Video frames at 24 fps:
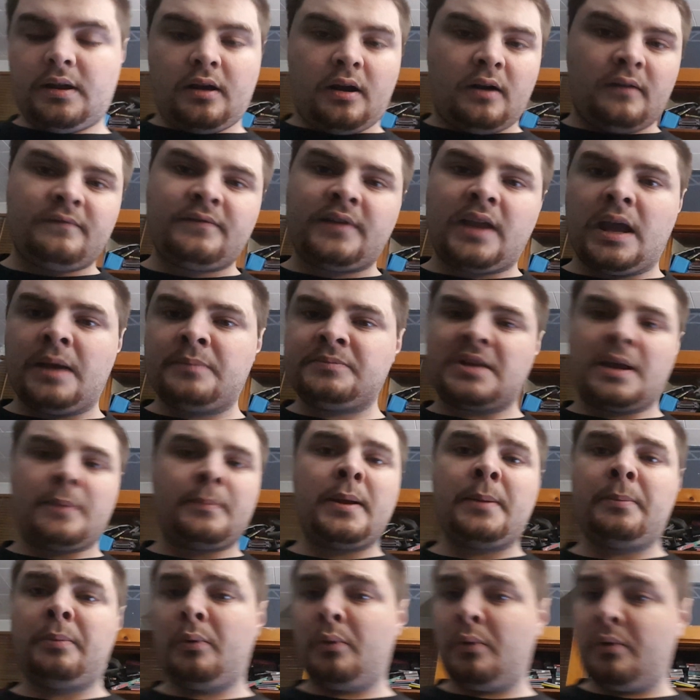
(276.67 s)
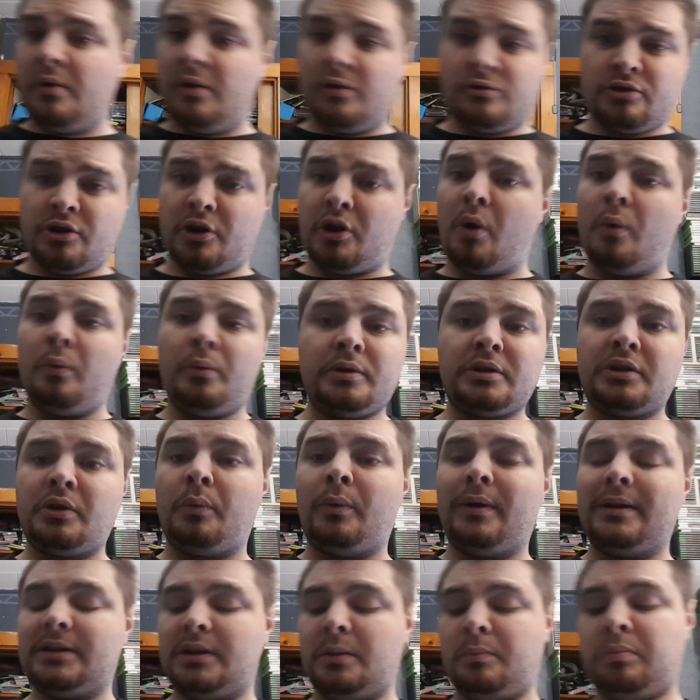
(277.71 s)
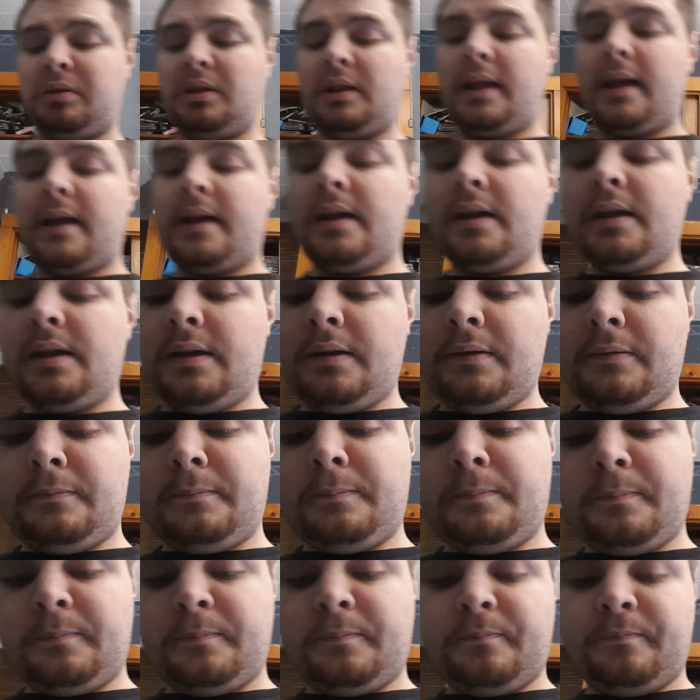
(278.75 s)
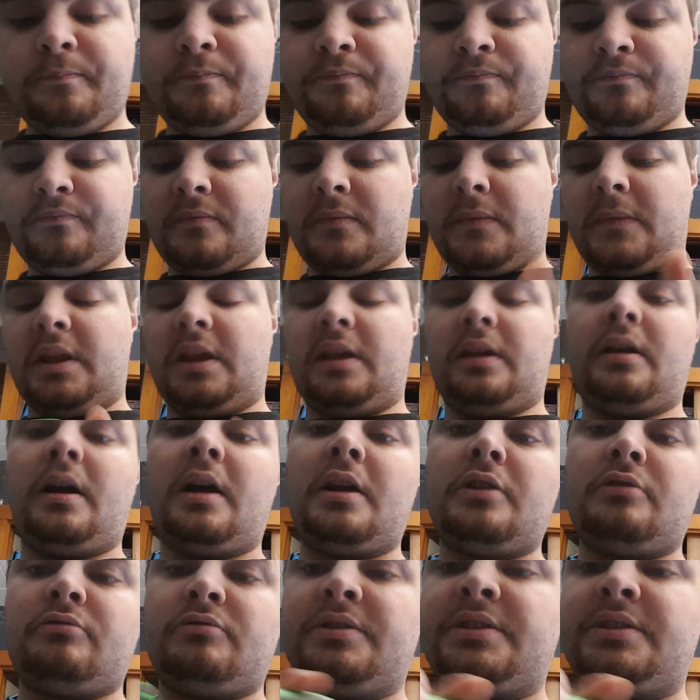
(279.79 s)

of games that people are going to want to play. You got your